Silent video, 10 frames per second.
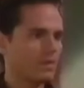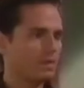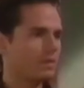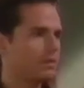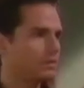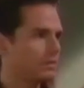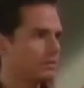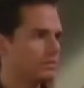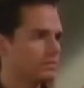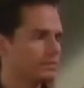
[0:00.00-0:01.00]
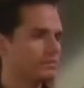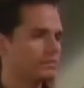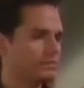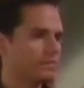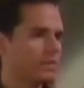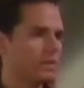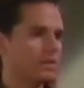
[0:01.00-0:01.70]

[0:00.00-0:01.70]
Nothing is said.